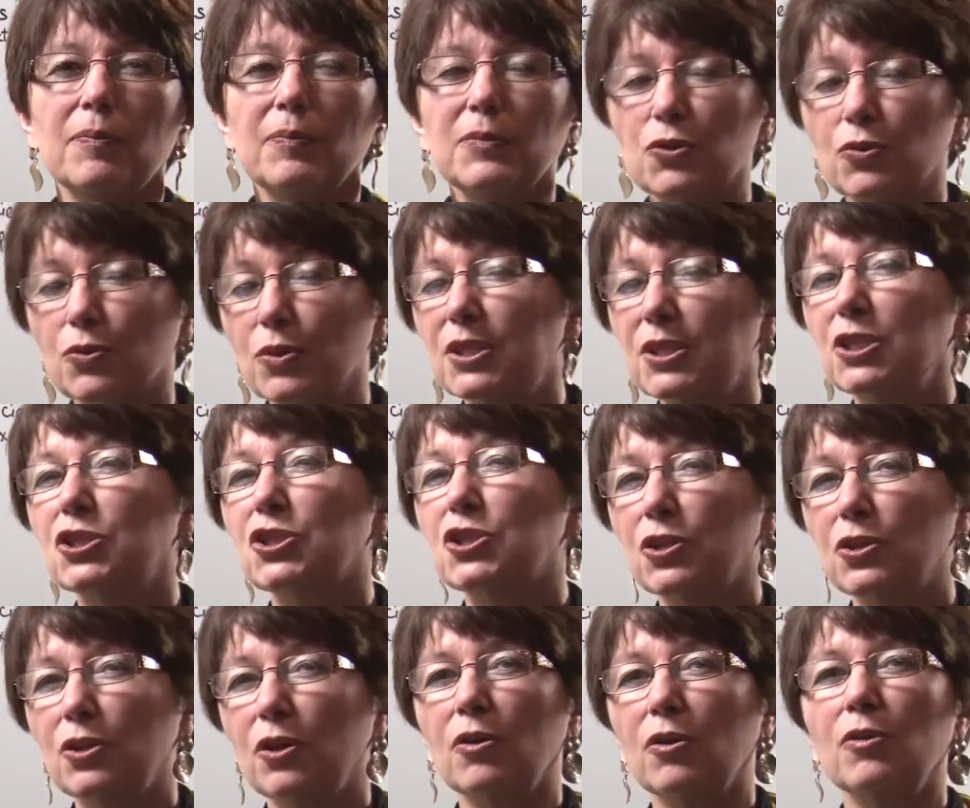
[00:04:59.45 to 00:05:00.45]

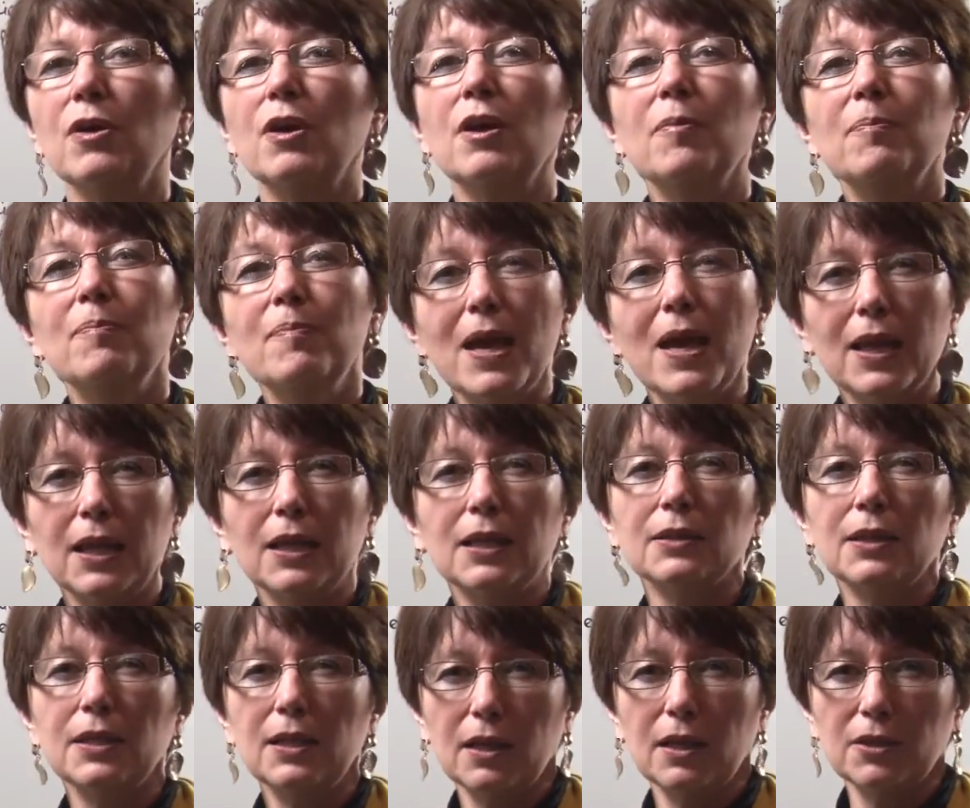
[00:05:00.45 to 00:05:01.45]
traditional
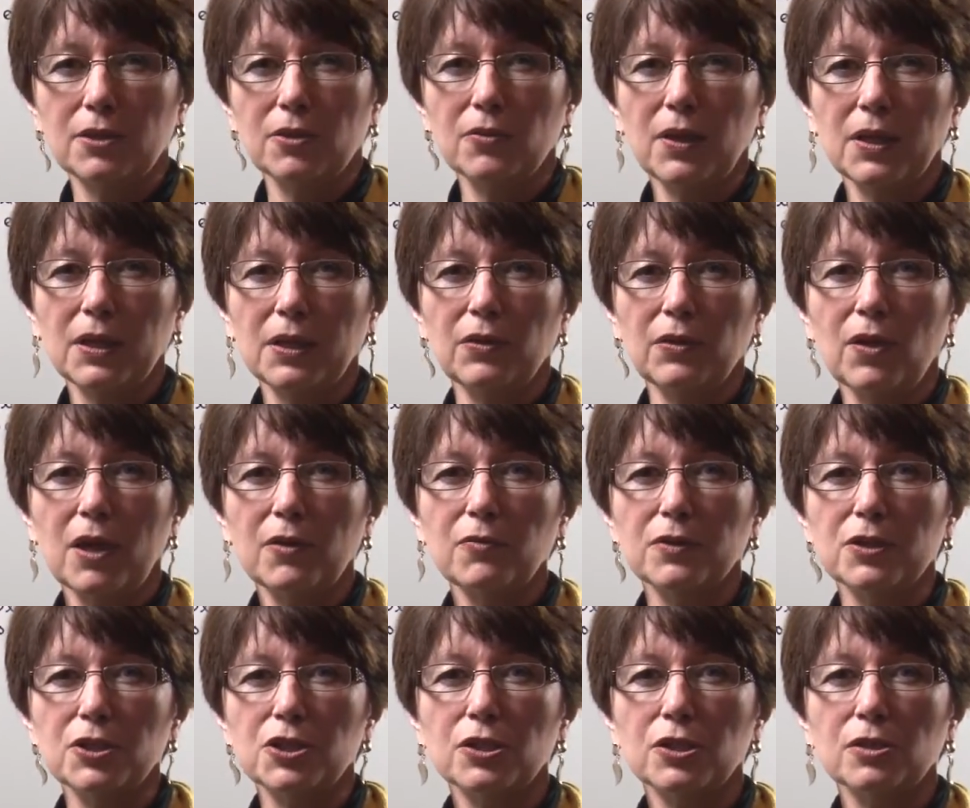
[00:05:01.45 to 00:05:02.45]
medically underwritten life
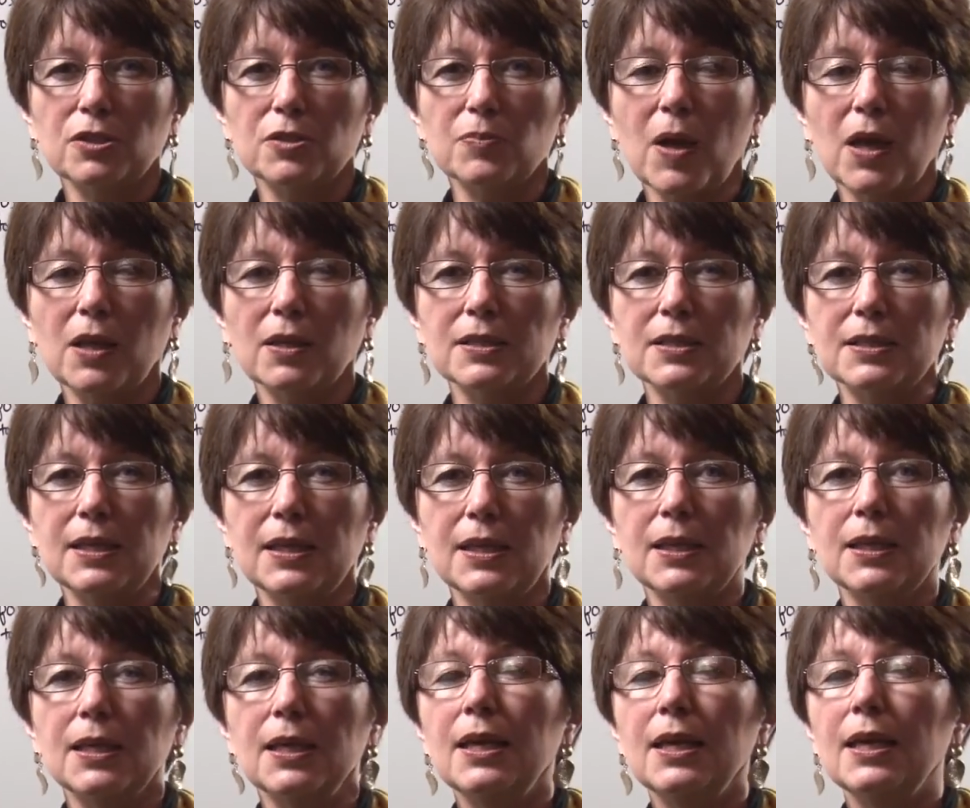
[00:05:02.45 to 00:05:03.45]
insurance policy.